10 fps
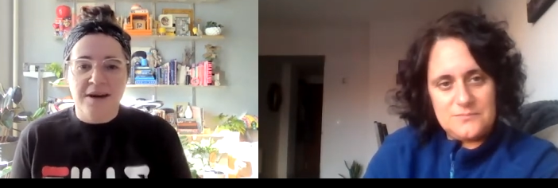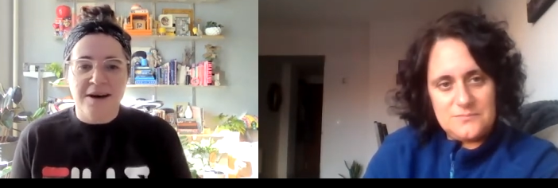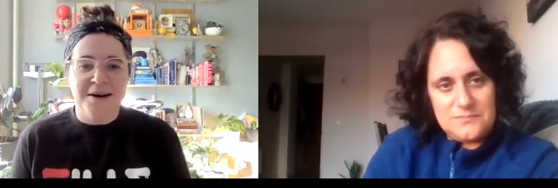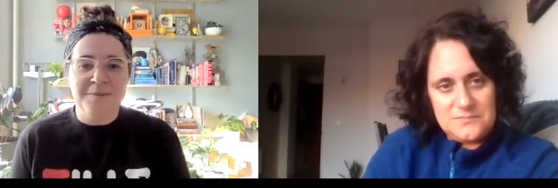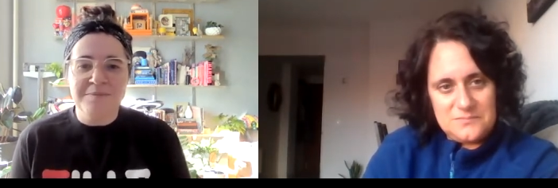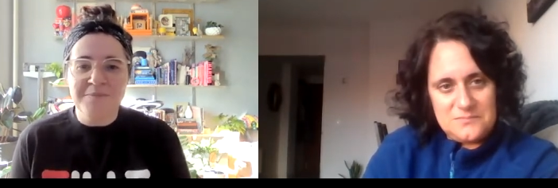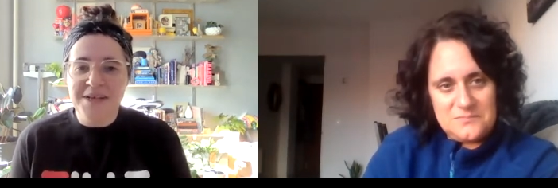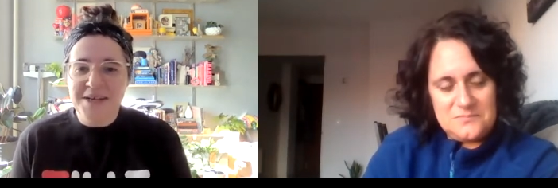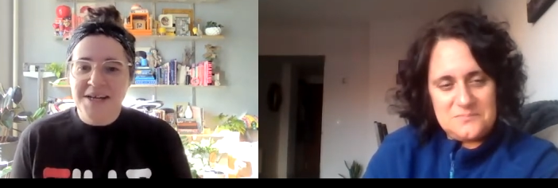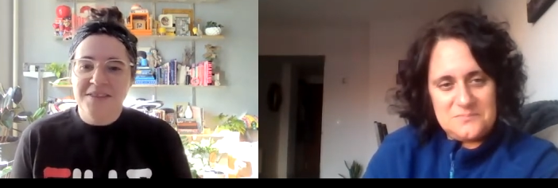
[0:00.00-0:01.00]
Speaker 1: um,
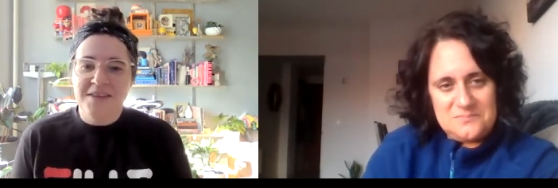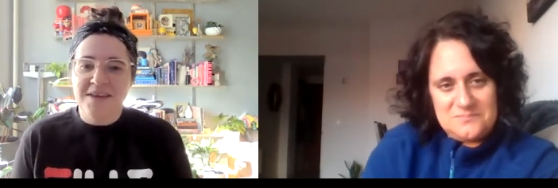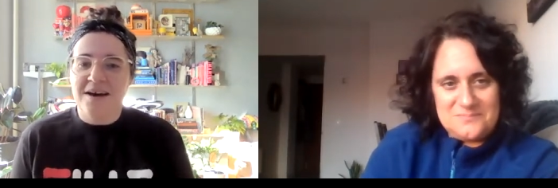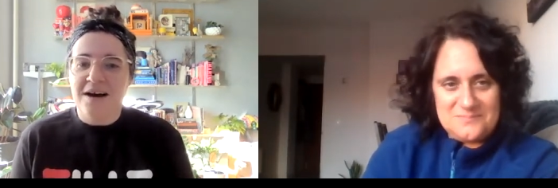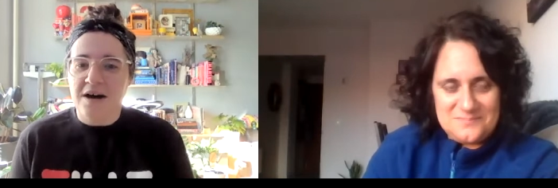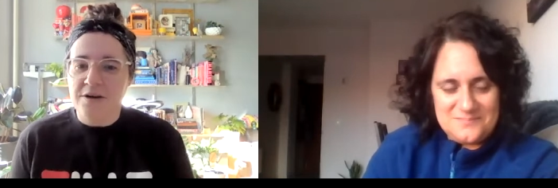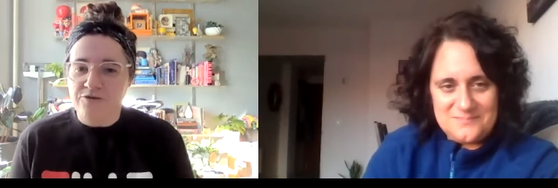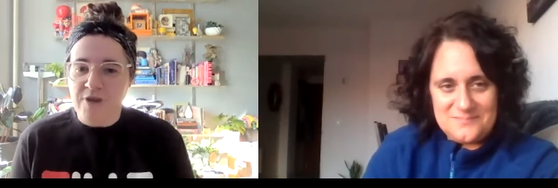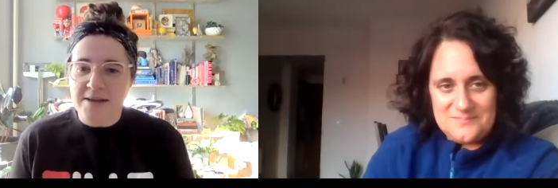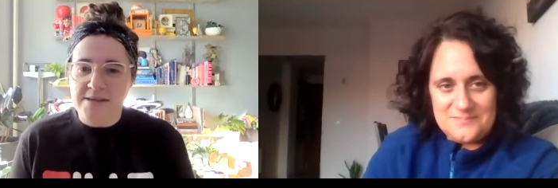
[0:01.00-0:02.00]
the uh,
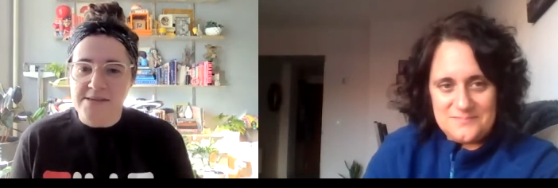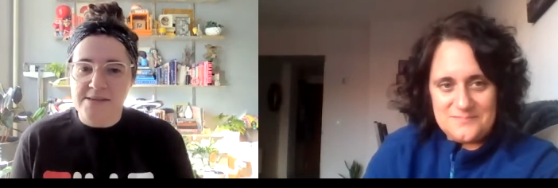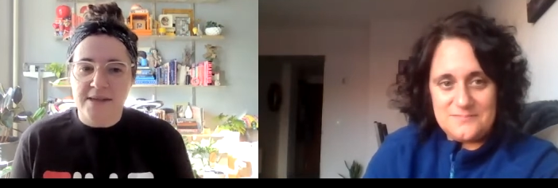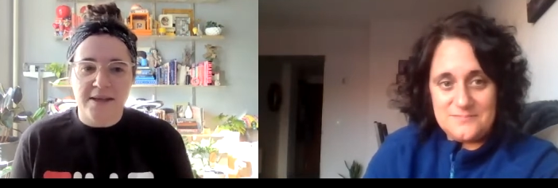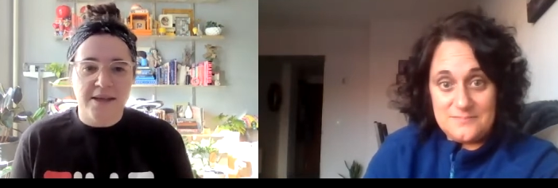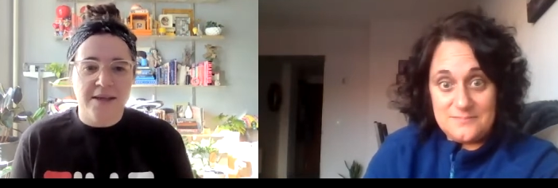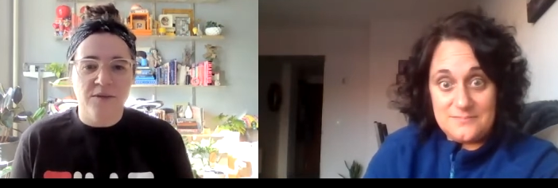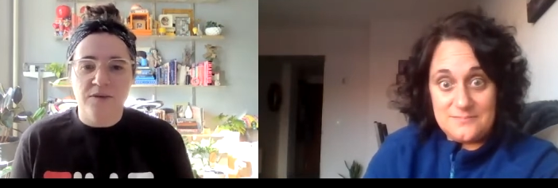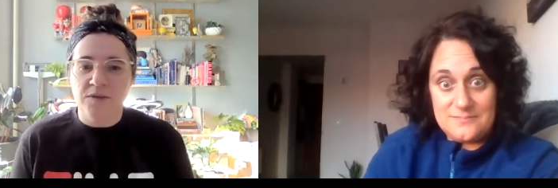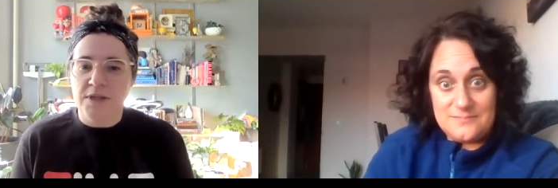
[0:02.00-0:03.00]
unrest
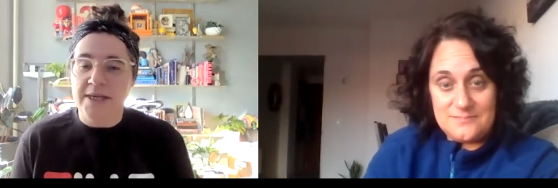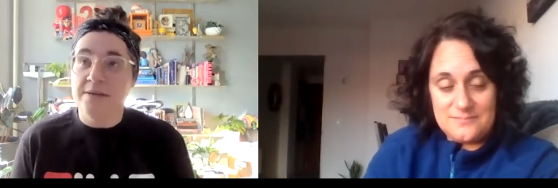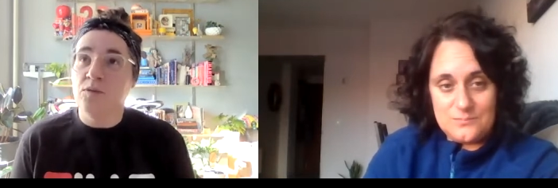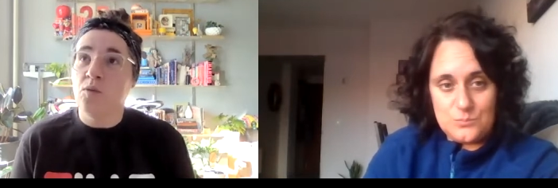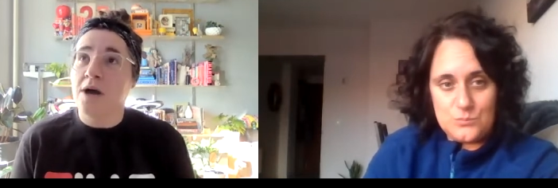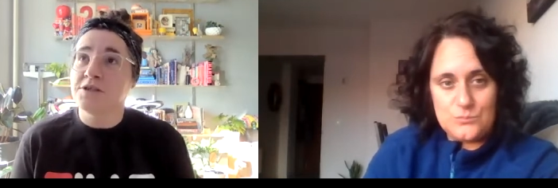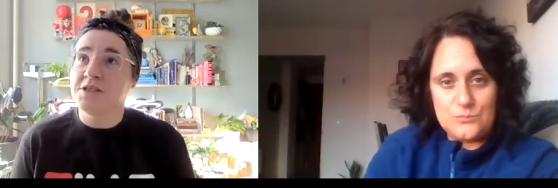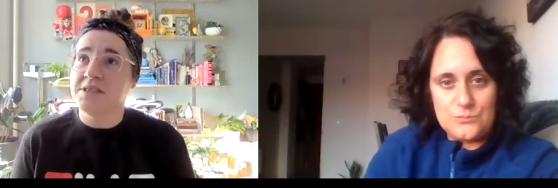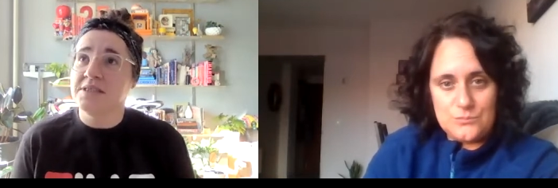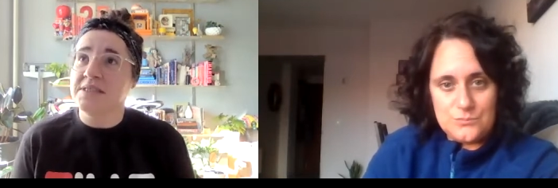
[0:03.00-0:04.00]
in, in
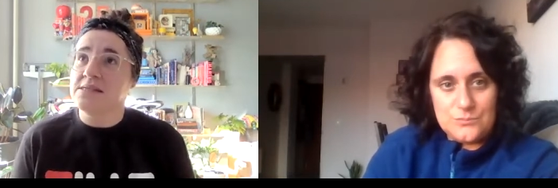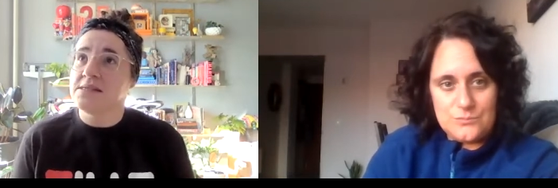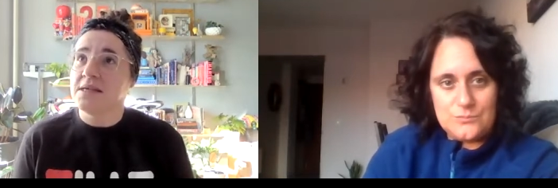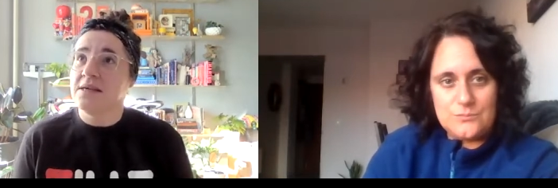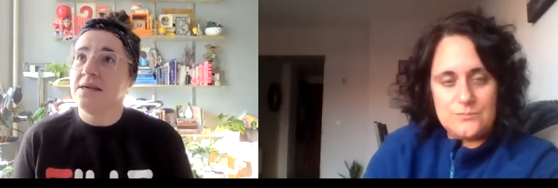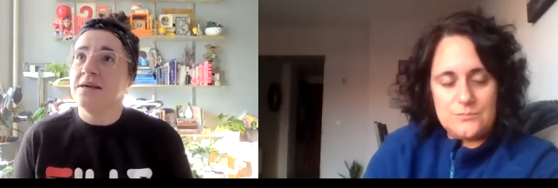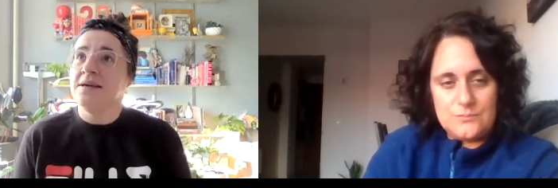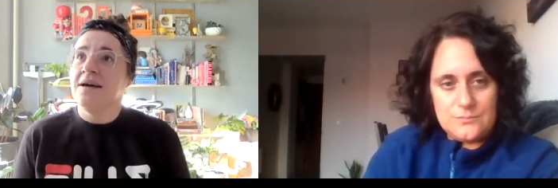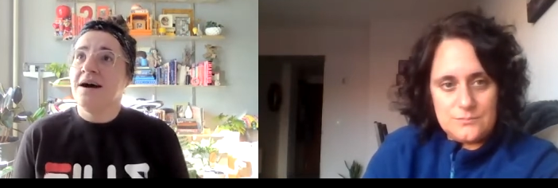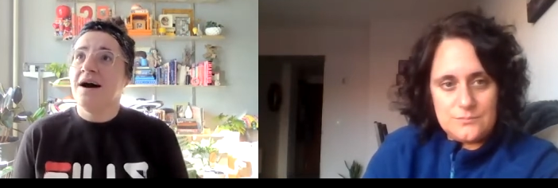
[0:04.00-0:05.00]
Washington, D.C.
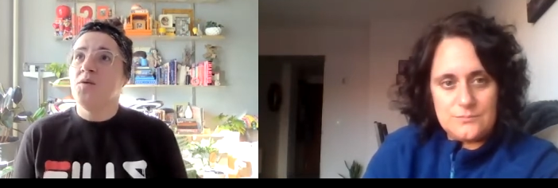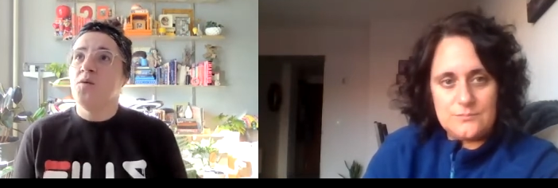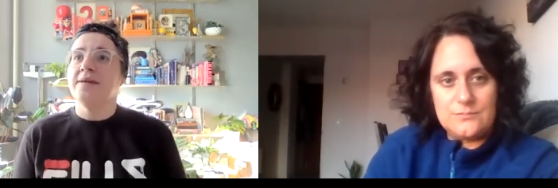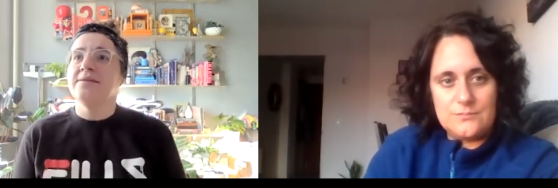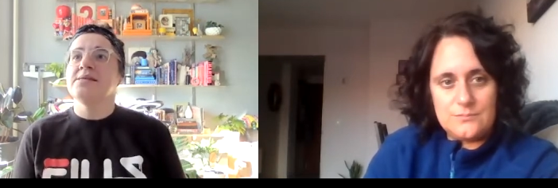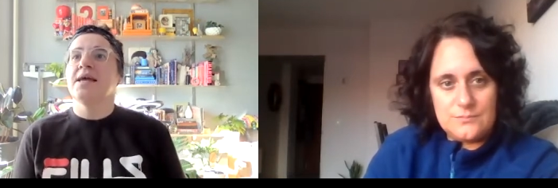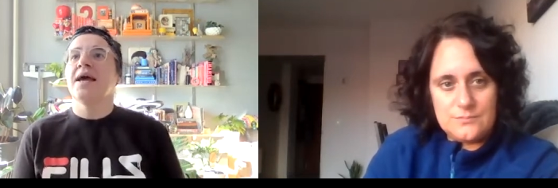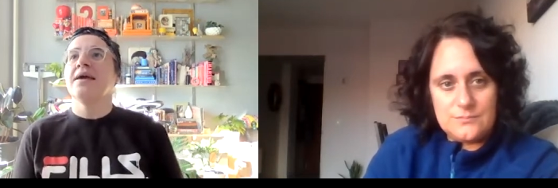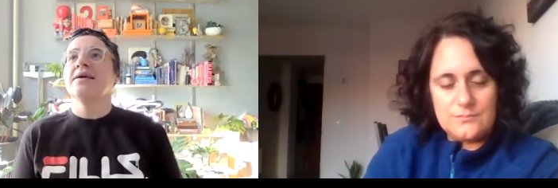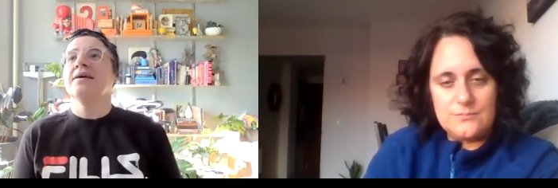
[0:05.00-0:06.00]
on
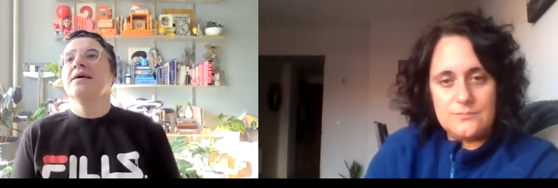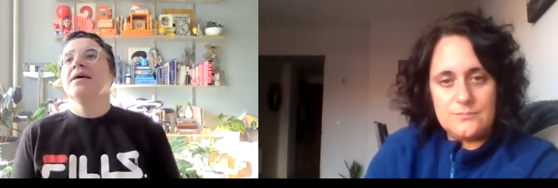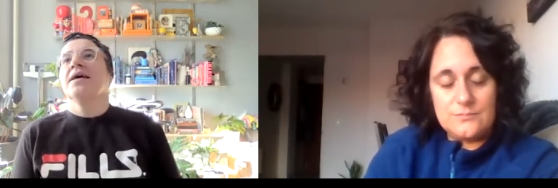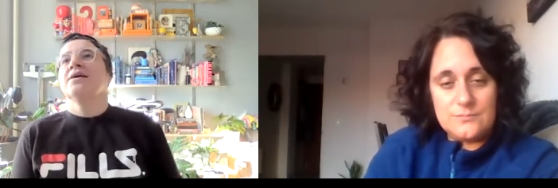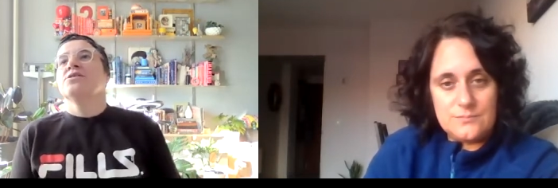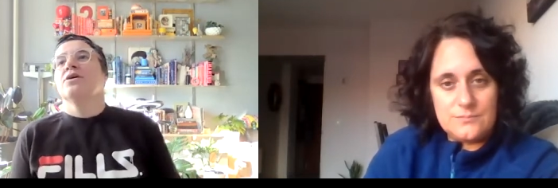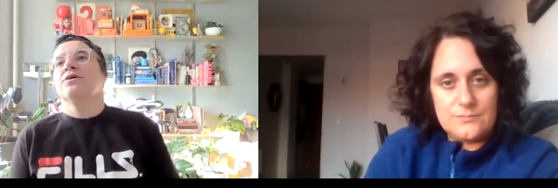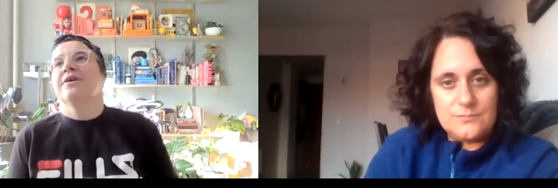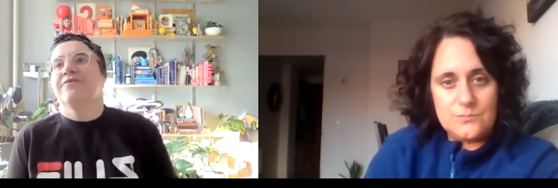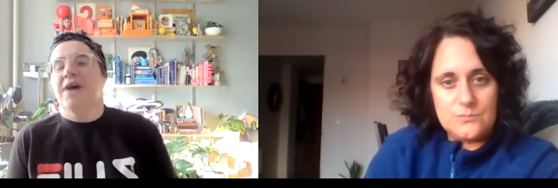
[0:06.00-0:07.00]
Wednesday.
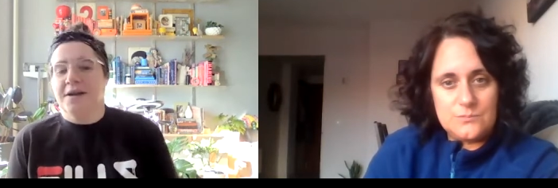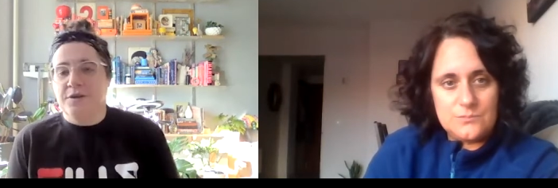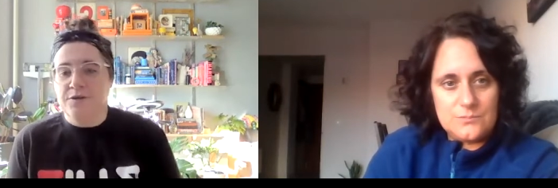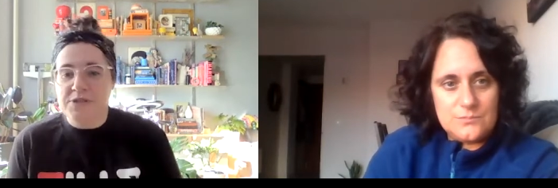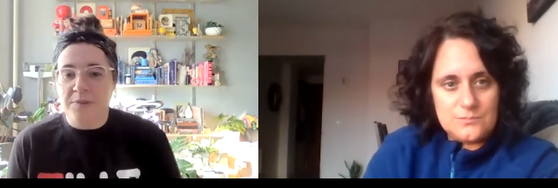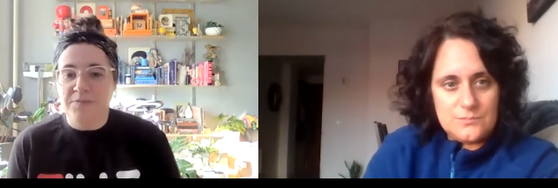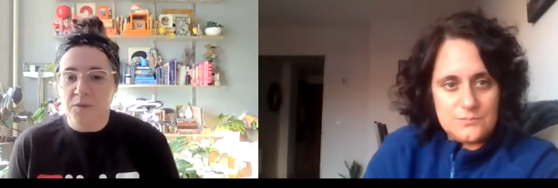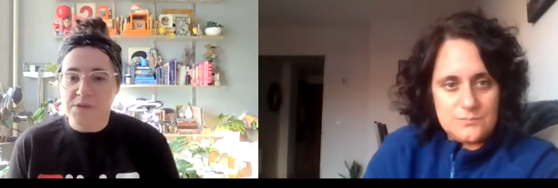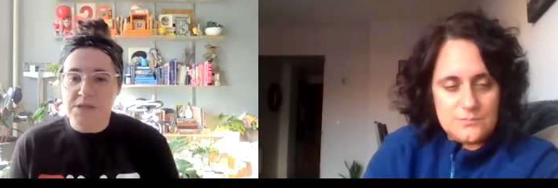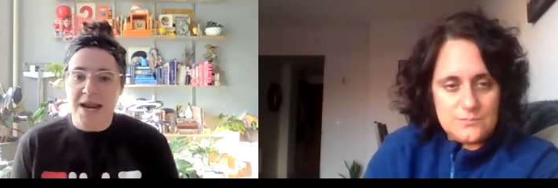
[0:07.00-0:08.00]
So if I knew
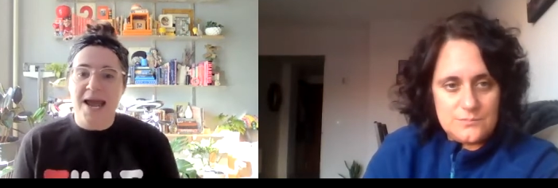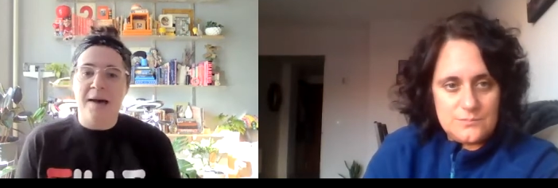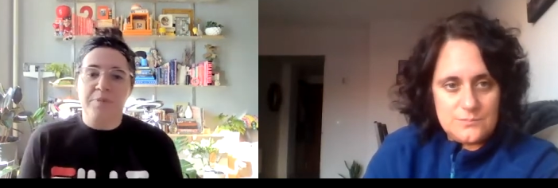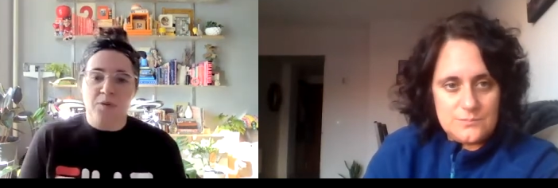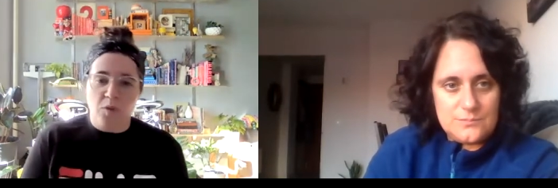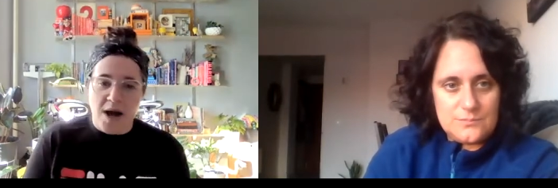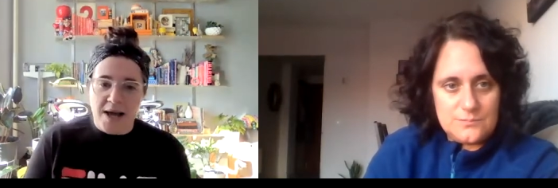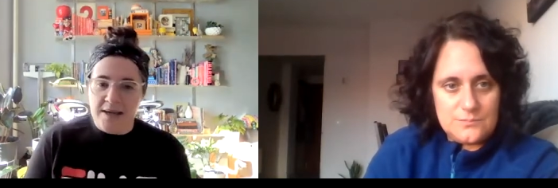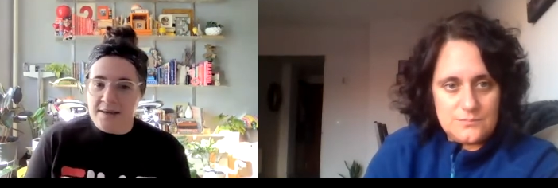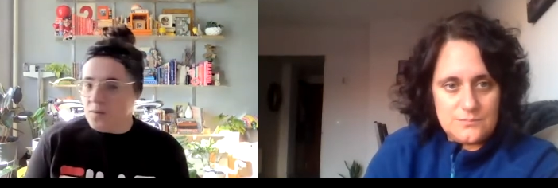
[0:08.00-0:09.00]
something was going to happen,
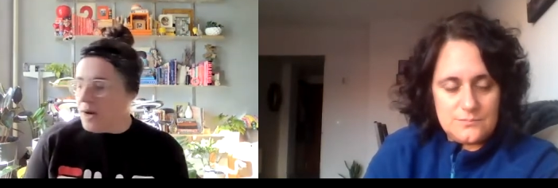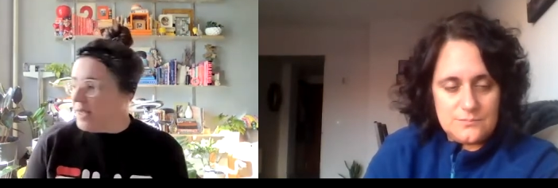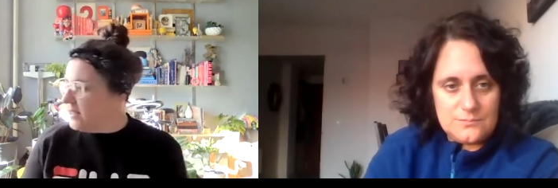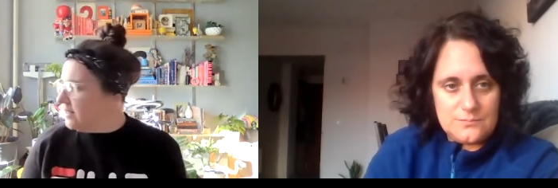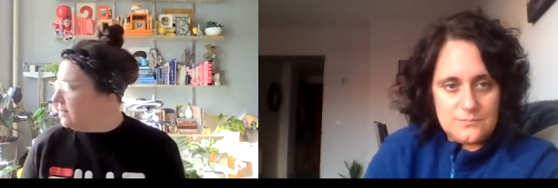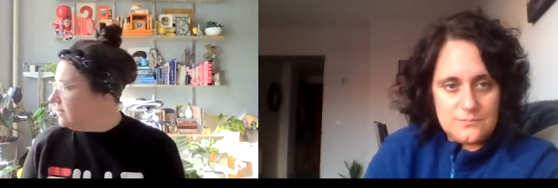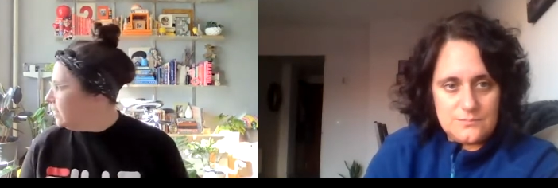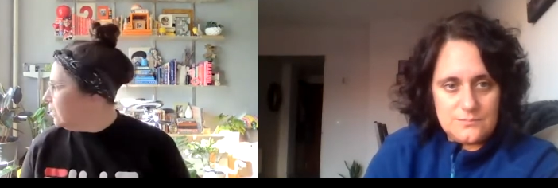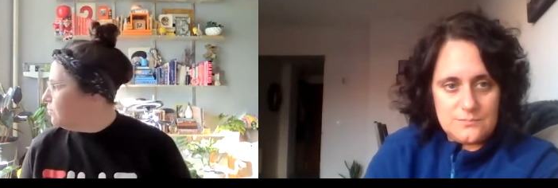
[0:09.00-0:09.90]
why, why didn't uh,